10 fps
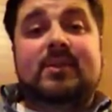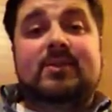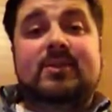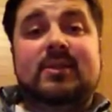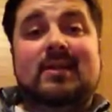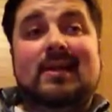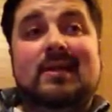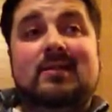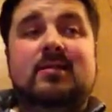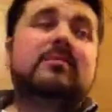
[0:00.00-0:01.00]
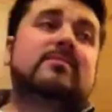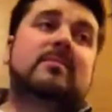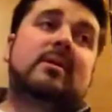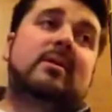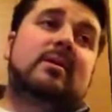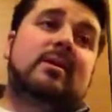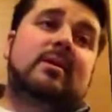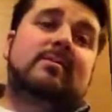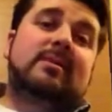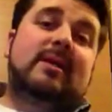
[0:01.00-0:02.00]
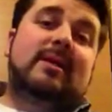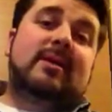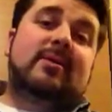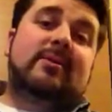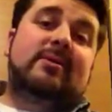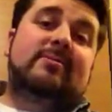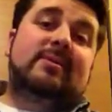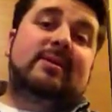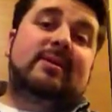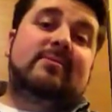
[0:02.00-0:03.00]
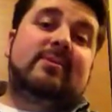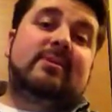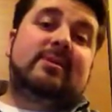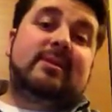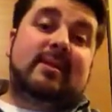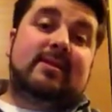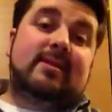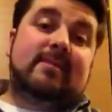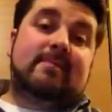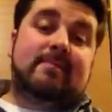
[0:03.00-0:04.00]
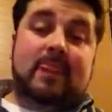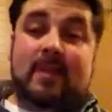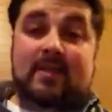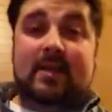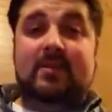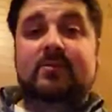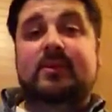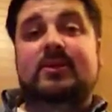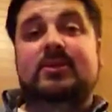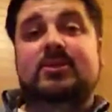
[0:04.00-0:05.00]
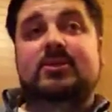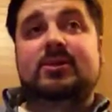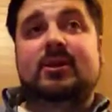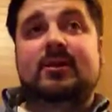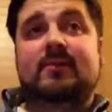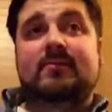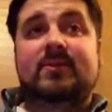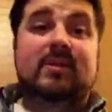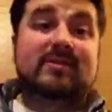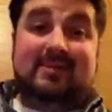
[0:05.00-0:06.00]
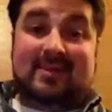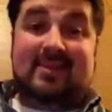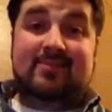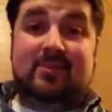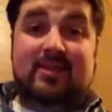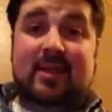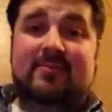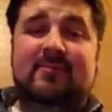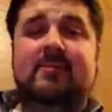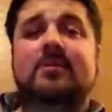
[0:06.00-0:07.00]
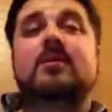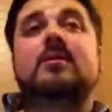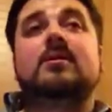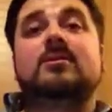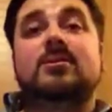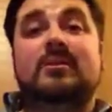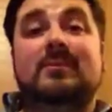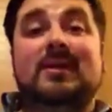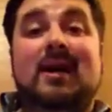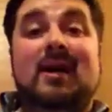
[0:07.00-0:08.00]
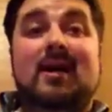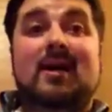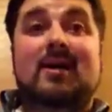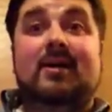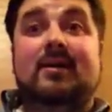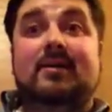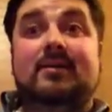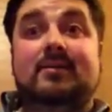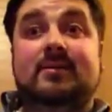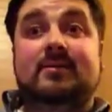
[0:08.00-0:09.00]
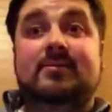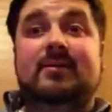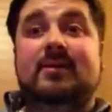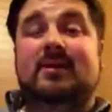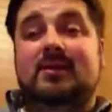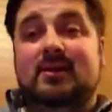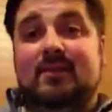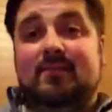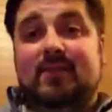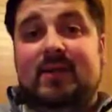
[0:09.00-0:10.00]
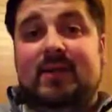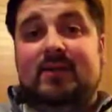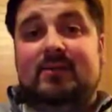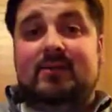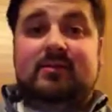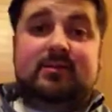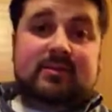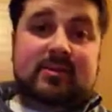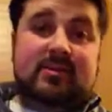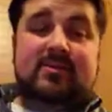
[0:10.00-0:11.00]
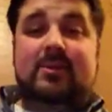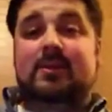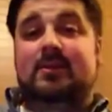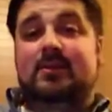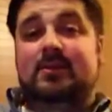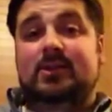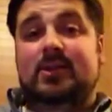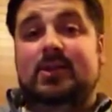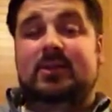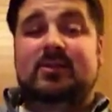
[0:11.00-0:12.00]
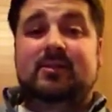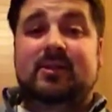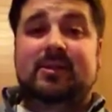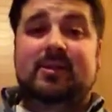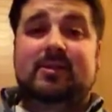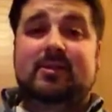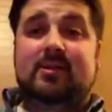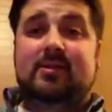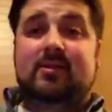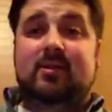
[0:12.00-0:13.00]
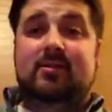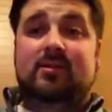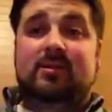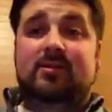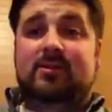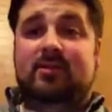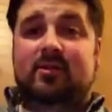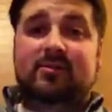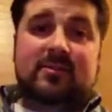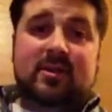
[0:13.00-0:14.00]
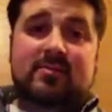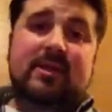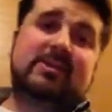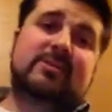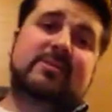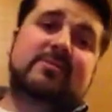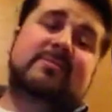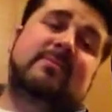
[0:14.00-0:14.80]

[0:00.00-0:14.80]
Just like the N's. So that category is feeling versus thinking. The last one is, so that's T versus F. So you can be I, introverted, S, sensory, T, thinking. All the letters, all different combinations.